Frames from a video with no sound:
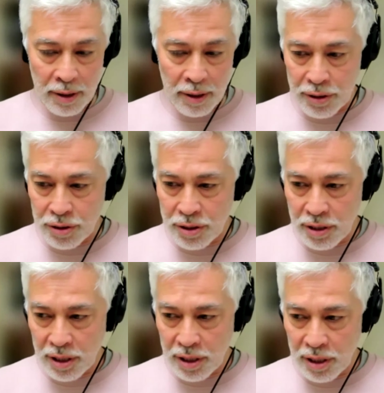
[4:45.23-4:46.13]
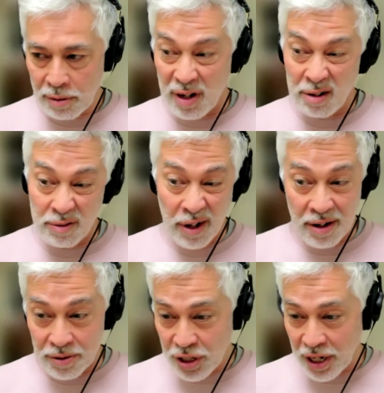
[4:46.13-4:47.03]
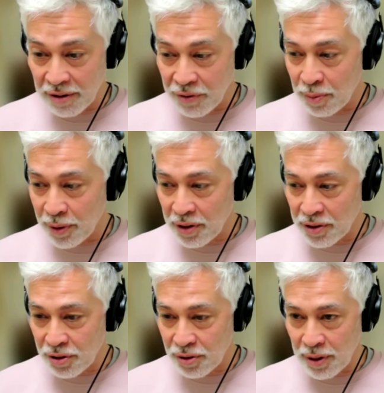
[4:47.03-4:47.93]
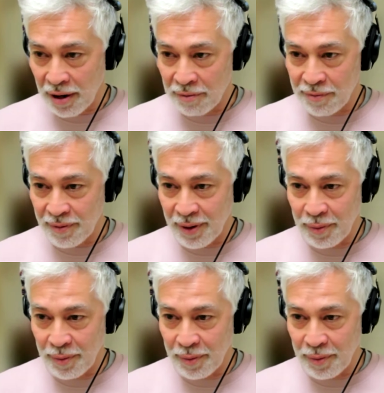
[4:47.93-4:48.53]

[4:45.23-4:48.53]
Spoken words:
Good to see. Well, I can't see any of you, but good to have.